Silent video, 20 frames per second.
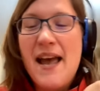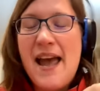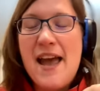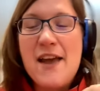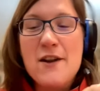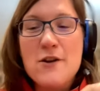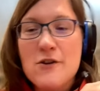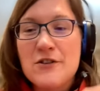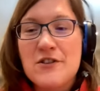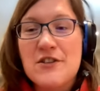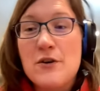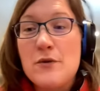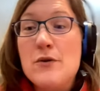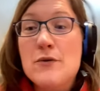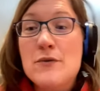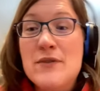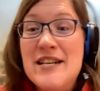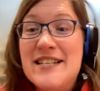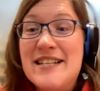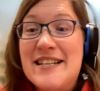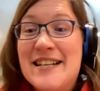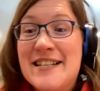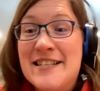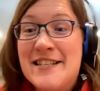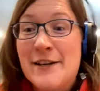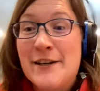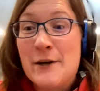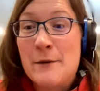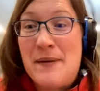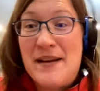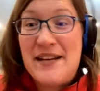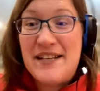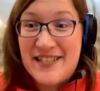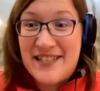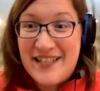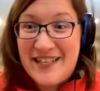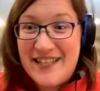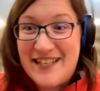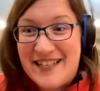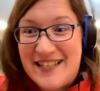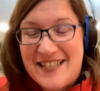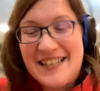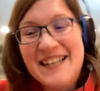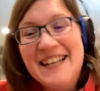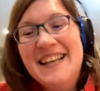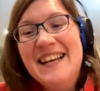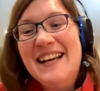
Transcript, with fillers: And also, you need to consider PCs